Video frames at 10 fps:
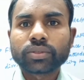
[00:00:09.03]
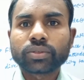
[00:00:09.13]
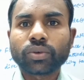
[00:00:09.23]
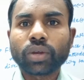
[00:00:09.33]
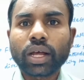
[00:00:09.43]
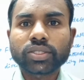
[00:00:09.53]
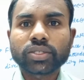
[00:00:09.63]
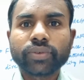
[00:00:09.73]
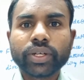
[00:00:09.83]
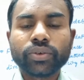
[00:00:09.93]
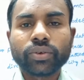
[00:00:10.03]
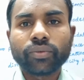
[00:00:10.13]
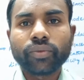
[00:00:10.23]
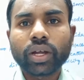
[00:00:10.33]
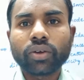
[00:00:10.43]
So last video
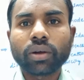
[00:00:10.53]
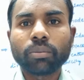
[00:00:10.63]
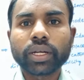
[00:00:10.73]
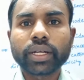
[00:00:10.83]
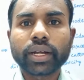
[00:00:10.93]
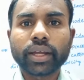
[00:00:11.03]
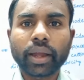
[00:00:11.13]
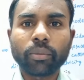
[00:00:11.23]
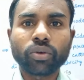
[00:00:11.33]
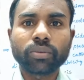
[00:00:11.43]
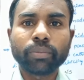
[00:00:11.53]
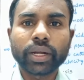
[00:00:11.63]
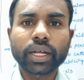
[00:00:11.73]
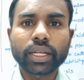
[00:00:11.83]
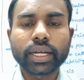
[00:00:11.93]
we have completed about
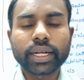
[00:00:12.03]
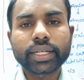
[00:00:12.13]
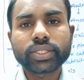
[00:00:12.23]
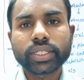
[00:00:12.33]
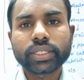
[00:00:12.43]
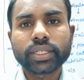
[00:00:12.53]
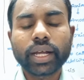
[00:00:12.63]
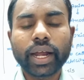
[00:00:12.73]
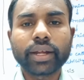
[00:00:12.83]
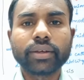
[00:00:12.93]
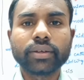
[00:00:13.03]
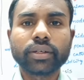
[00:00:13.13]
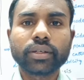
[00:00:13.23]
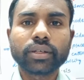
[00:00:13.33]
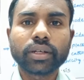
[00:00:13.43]
metallic conduction and
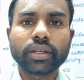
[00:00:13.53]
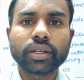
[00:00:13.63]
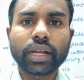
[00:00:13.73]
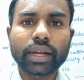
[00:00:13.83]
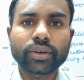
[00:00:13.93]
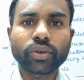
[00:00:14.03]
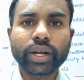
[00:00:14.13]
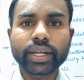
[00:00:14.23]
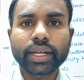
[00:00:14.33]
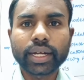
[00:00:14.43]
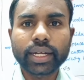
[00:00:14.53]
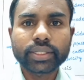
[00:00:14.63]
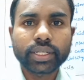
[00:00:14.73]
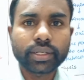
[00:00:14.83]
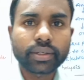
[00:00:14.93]
electrolytic
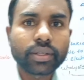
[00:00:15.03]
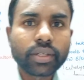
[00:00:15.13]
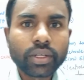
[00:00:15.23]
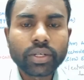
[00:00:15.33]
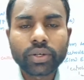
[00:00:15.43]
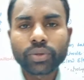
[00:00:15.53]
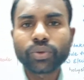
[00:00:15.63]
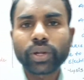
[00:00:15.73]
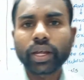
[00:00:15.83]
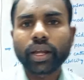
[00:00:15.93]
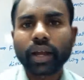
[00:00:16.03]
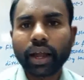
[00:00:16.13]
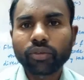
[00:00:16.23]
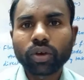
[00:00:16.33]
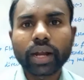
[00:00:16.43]
conduction. Today I
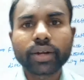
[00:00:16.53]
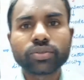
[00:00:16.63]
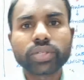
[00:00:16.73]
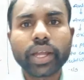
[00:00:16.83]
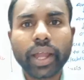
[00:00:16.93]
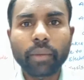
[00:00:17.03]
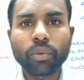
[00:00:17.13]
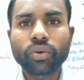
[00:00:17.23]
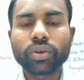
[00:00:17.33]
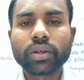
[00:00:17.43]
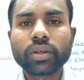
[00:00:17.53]
would like to say about